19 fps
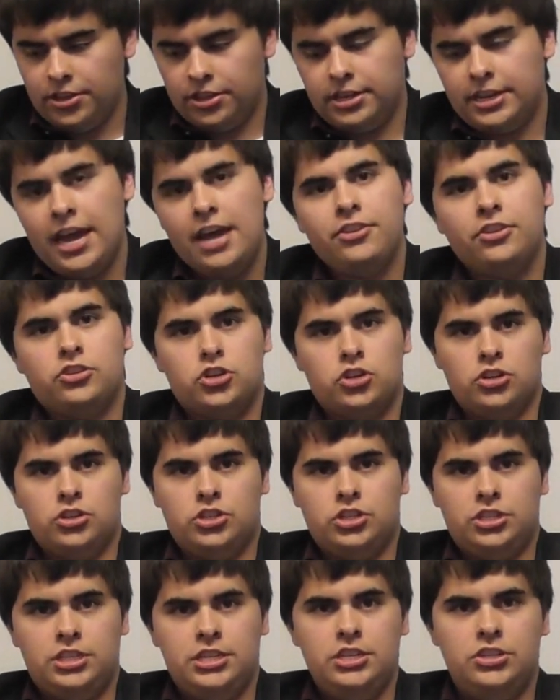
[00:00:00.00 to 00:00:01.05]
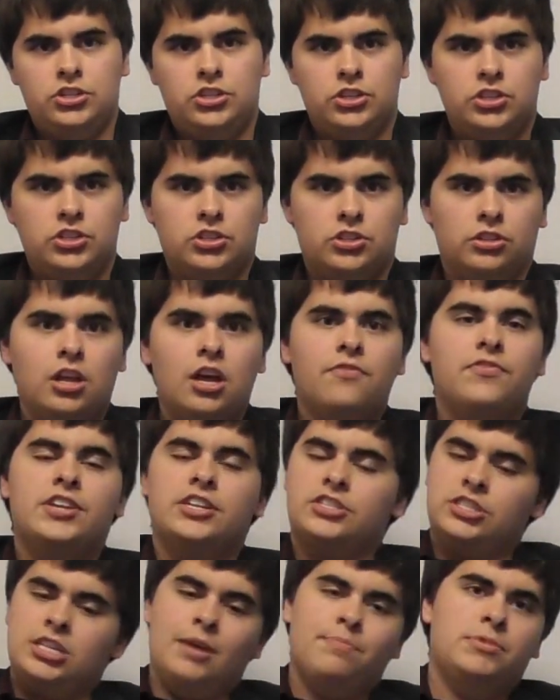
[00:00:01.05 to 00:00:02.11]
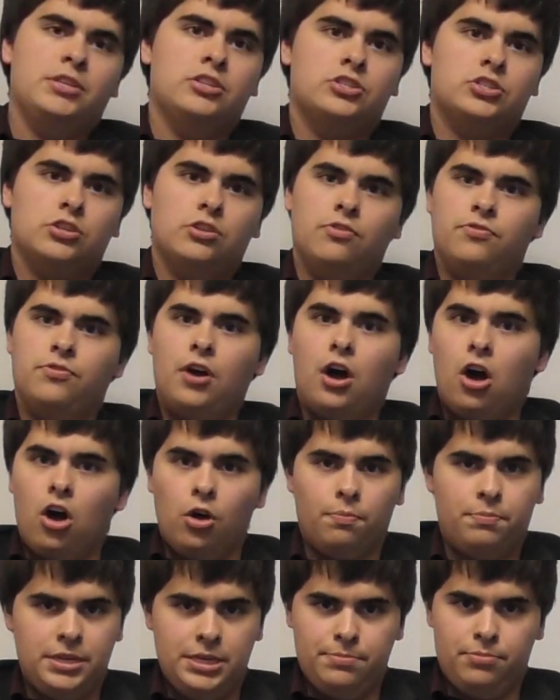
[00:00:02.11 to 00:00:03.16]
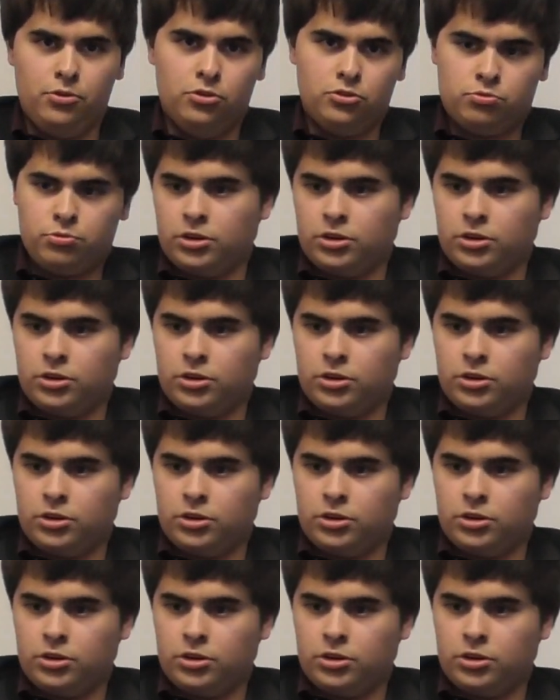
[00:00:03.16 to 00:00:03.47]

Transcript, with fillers: that the Catholic Church teaches love and acceptance of all peoples,